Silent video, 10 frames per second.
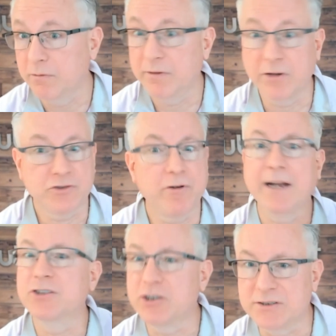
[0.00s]
their
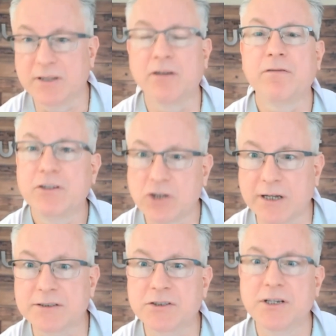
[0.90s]
strategies and their
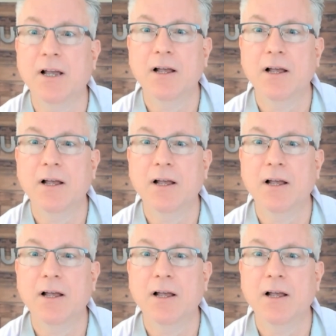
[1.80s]
visions.